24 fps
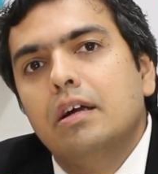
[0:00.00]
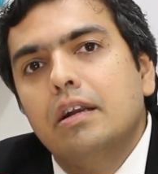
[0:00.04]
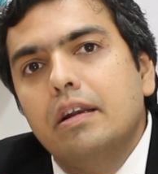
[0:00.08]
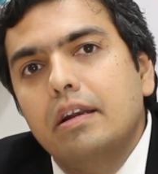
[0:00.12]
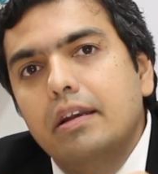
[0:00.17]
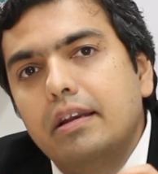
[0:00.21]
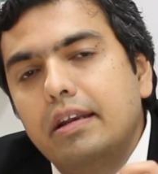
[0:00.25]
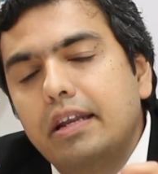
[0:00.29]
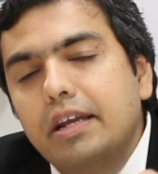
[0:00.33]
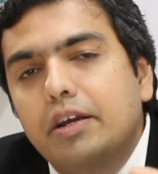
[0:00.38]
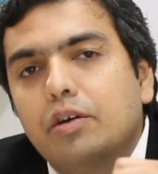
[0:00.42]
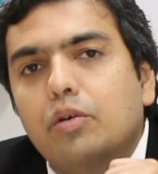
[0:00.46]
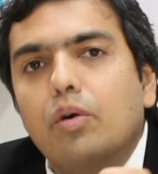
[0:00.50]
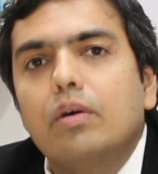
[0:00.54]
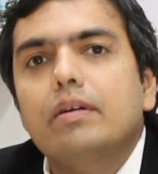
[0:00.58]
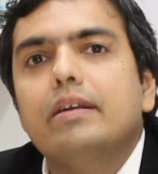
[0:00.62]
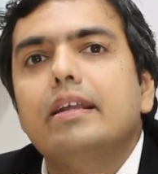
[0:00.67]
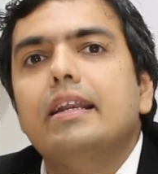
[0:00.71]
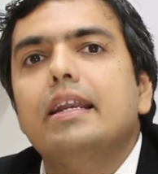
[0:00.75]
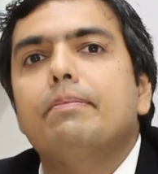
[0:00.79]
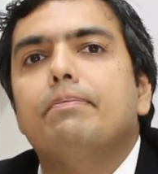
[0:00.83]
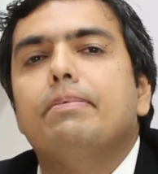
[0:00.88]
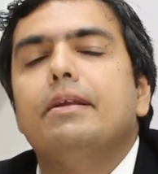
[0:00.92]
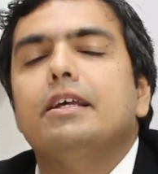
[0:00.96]

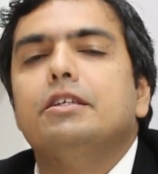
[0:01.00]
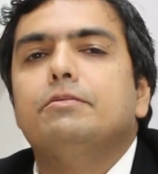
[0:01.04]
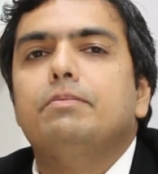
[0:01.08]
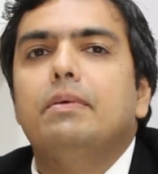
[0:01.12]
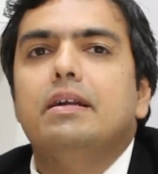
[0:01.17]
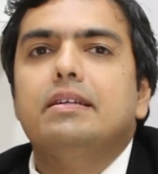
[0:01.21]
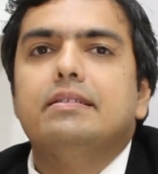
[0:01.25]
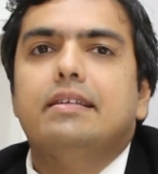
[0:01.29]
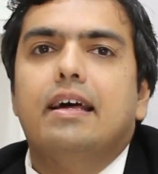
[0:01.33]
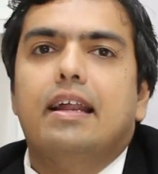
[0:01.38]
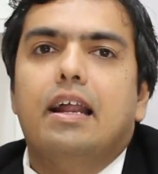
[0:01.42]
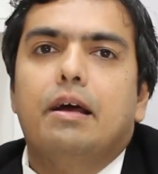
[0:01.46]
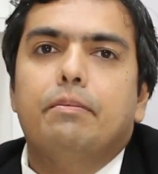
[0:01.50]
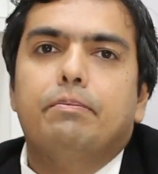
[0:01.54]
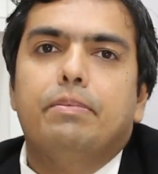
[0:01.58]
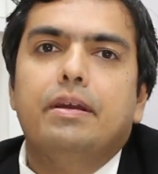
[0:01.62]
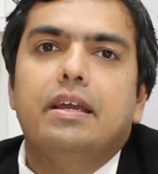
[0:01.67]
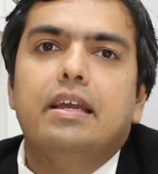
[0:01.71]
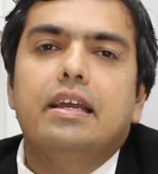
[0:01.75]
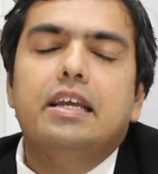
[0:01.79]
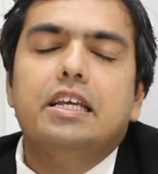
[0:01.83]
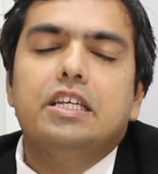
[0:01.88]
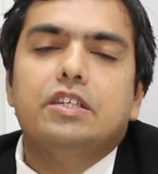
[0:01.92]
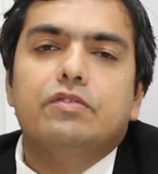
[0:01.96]
Nicotine replacement therapy
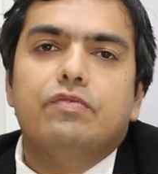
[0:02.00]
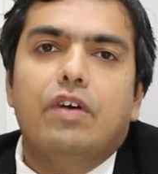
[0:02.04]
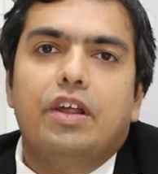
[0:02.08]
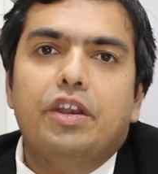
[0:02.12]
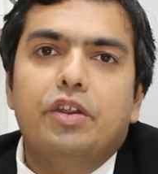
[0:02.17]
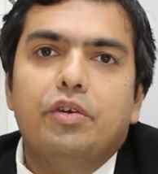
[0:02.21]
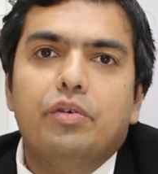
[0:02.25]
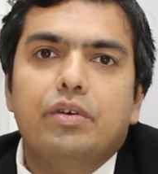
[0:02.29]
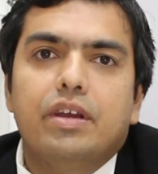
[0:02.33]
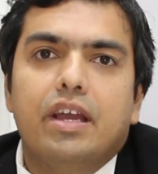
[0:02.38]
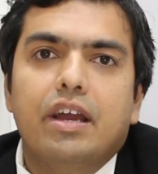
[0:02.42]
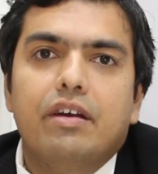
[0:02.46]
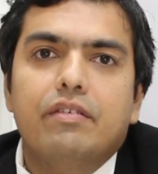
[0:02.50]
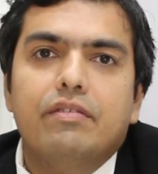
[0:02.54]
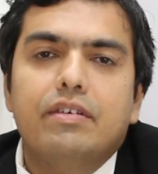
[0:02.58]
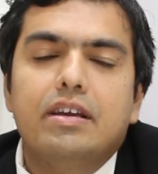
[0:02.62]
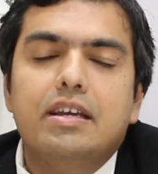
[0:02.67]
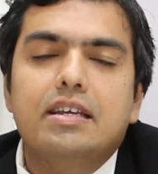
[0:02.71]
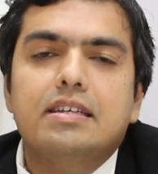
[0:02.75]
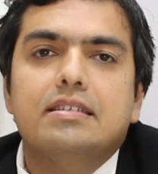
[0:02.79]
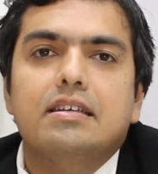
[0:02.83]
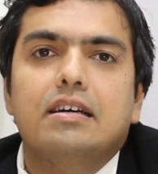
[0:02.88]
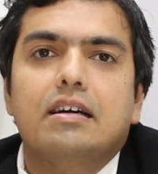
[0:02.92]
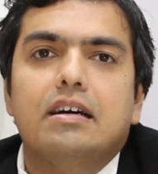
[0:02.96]
is when you give
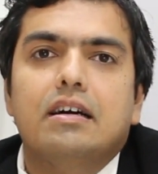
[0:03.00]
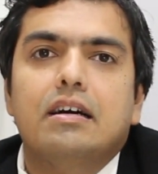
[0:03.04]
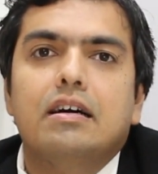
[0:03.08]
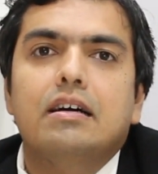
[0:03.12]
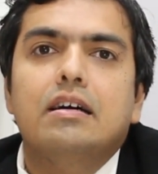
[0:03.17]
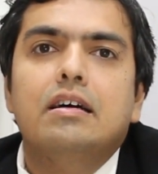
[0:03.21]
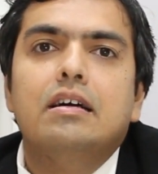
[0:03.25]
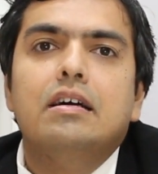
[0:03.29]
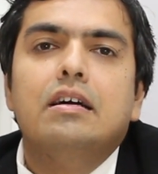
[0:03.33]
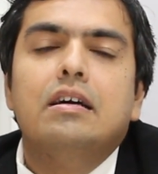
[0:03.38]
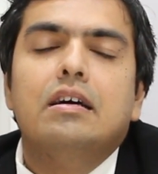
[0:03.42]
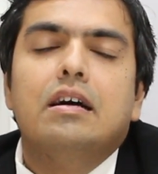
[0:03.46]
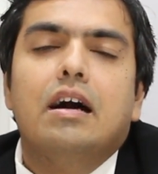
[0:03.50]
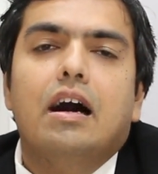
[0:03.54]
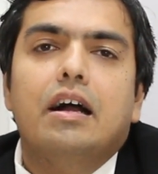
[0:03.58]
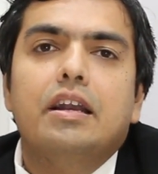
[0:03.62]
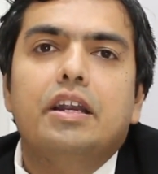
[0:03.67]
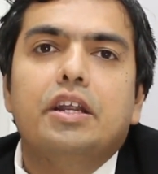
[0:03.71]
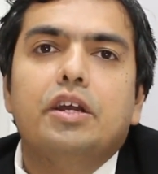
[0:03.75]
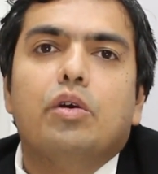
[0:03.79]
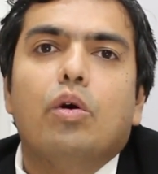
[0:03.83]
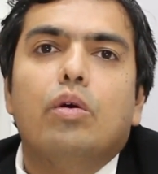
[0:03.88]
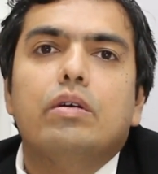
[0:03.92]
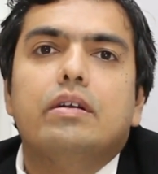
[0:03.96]
is a
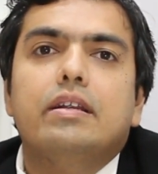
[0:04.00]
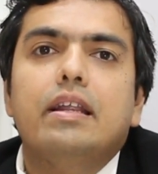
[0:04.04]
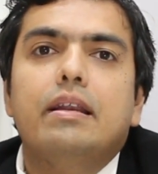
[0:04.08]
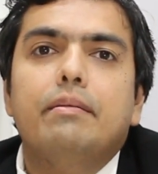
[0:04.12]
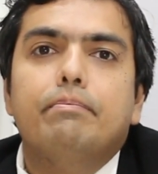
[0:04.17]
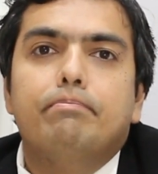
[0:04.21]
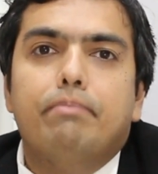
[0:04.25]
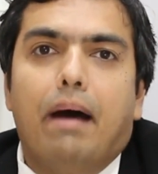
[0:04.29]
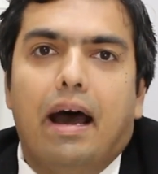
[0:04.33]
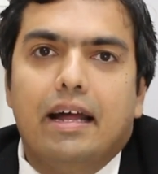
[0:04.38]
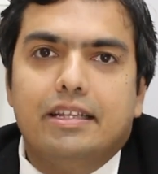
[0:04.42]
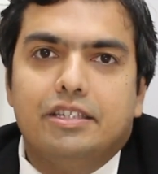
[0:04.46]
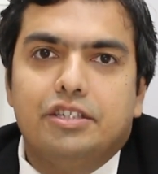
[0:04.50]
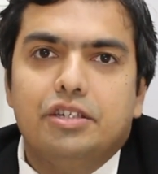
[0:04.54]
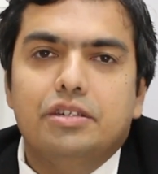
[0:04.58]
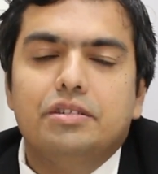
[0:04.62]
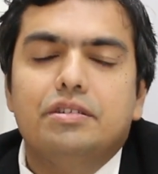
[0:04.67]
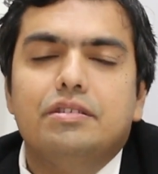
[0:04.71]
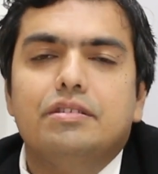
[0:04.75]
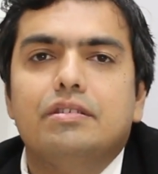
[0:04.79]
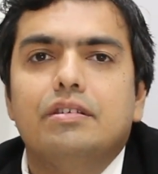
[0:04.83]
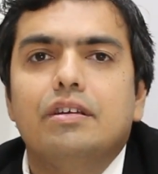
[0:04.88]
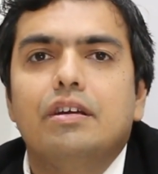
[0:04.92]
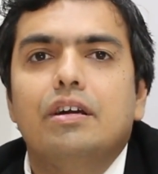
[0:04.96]
nicotine
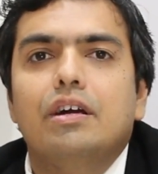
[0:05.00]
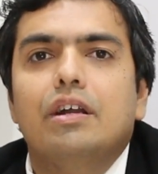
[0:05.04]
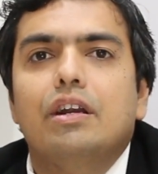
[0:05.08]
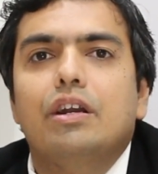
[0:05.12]
patches,